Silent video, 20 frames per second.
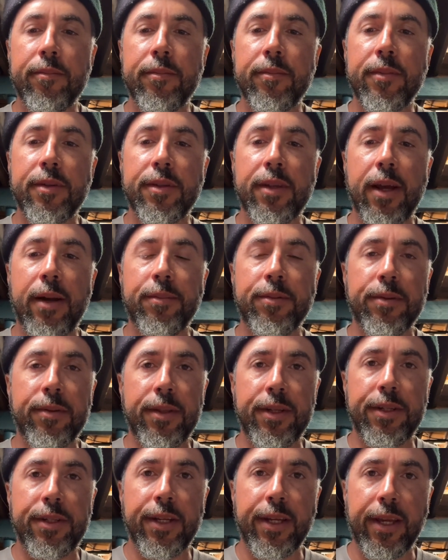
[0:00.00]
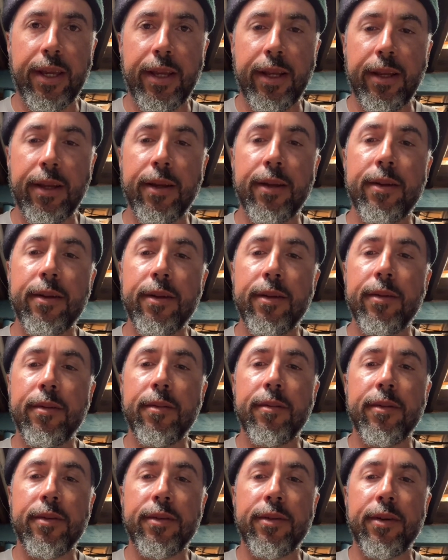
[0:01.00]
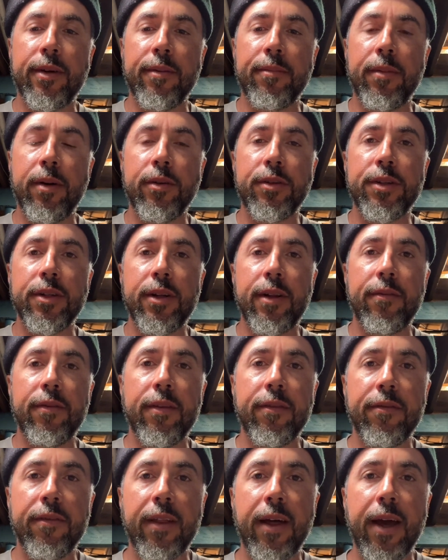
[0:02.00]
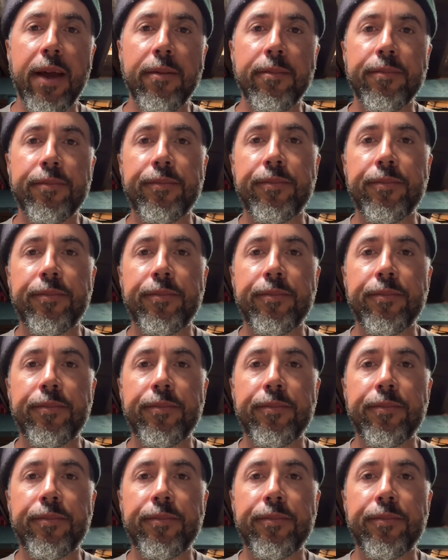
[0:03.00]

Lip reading: Just helps with the jigging sort of motion of the fly.